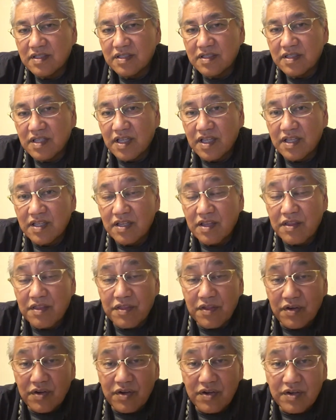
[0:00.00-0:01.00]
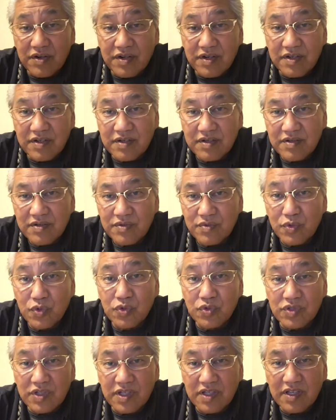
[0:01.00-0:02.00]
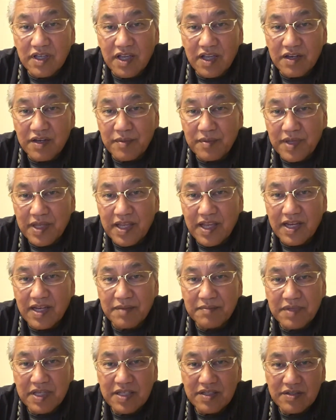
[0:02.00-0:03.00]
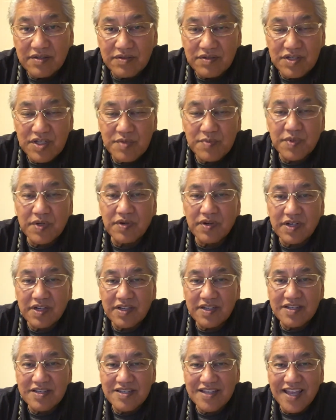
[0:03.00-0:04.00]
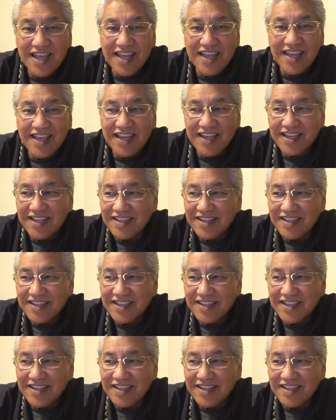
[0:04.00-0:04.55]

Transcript: Then the third root element or spirit is A.